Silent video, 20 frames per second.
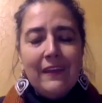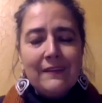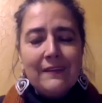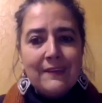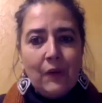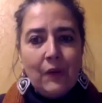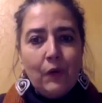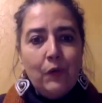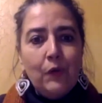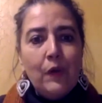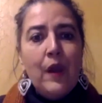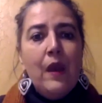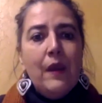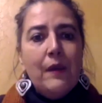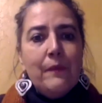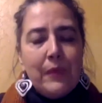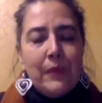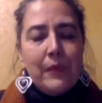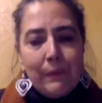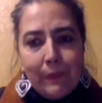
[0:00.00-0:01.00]
so
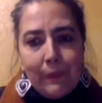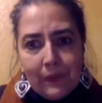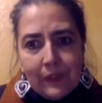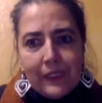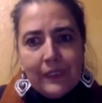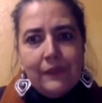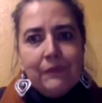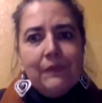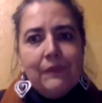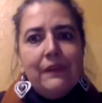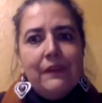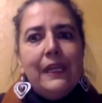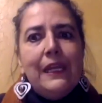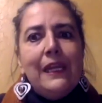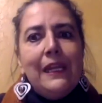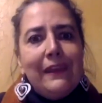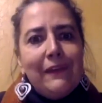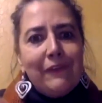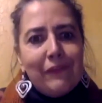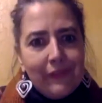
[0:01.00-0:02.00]
people can
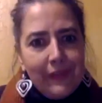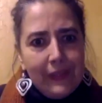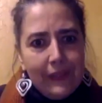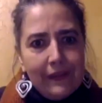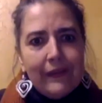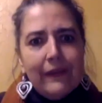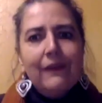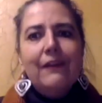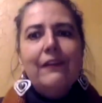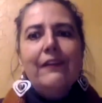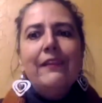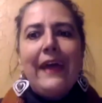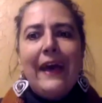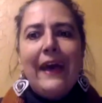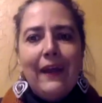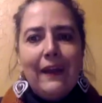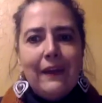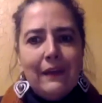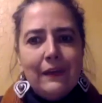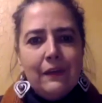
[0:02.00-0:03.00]
really feel
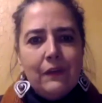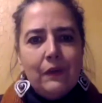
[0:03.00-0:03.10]
that